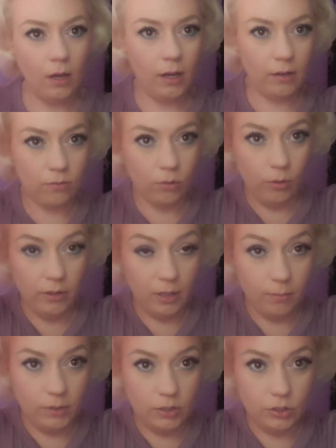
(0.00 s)
unroll
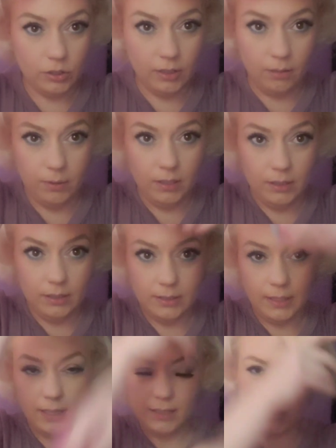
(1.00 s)
them, it's just going to be a
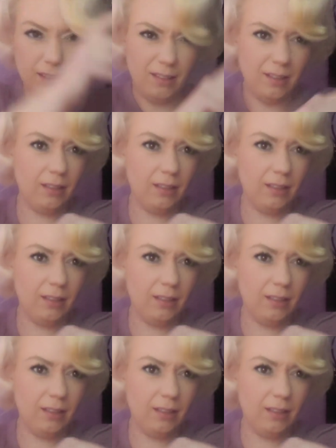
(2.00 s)
disaster.